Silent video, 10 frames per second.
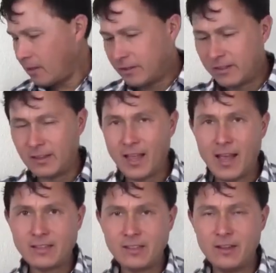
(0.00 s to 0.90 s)
Let's see,
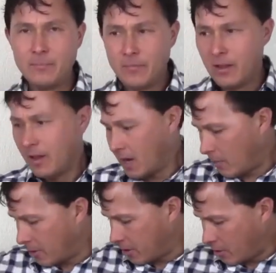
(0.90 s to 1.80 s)
lastly,
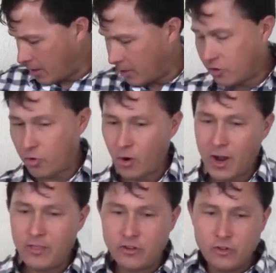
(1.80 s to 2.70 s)
I want to go ahead and
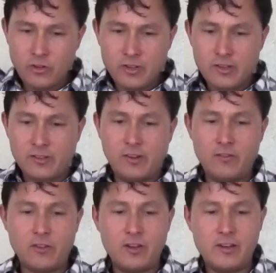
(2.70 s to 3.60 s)
try the juices to see
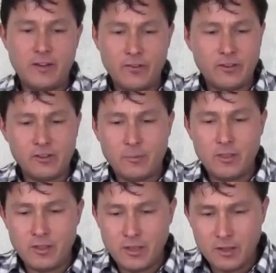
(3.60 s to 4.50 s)
if there's any differences. I
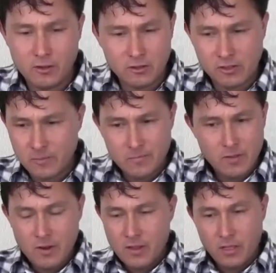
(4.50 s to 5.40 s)
mean, the yields,
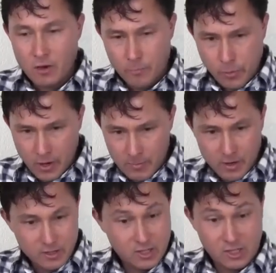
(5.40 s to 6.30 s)
they're pretty
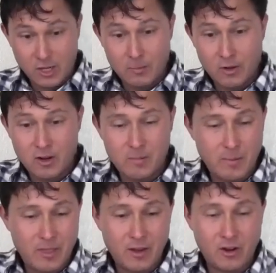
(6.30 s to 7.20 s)
much similar.
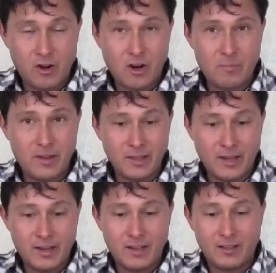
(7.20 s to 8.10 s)
Maybe the Hurom made
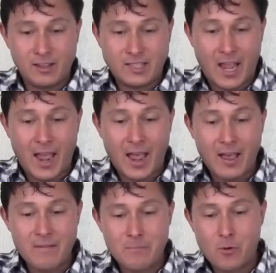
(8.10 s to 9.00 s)
like a
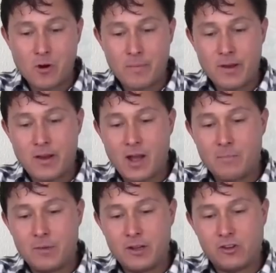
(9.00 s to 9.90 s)
tad more, but
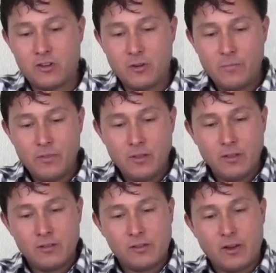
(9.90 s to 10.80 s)
not much.
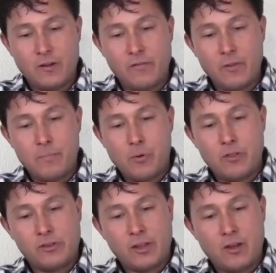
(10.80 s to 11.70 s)
Let's carefully
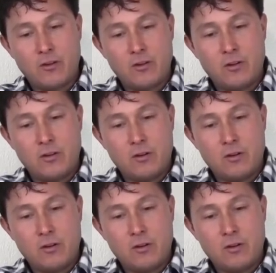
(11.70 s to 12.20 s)
pour this out.